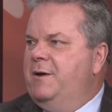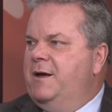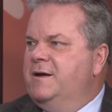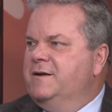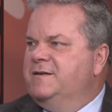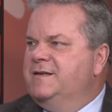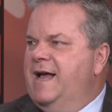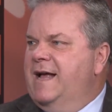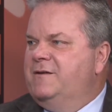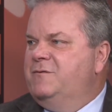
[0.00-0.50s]

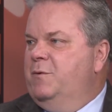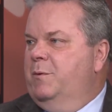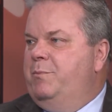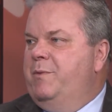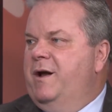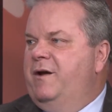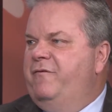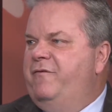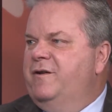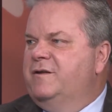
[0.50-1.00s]
because that's what
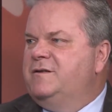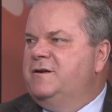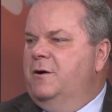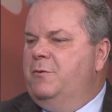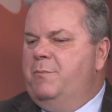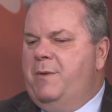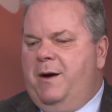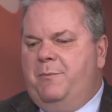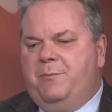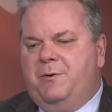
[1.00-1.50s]
benefits our
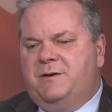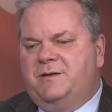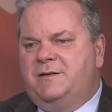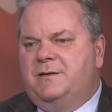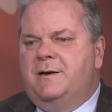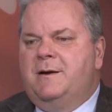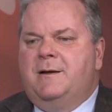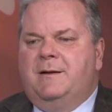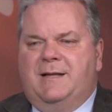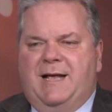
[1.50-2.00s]

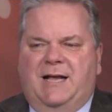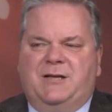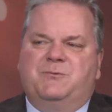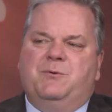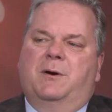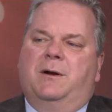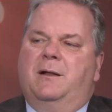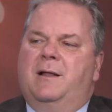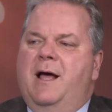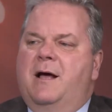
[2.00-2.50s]
members, that's
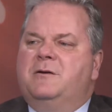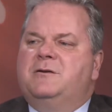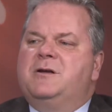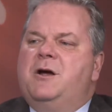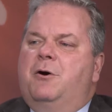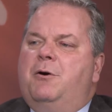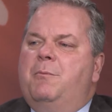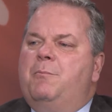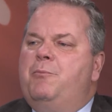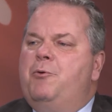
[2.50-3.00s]
what allows
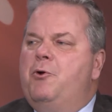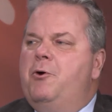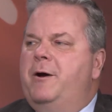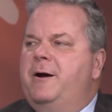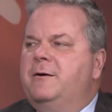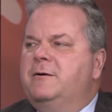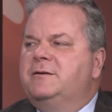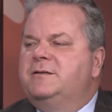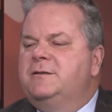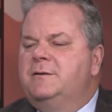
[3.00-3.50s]
our
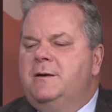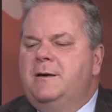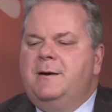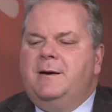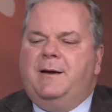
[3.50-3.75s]
employers.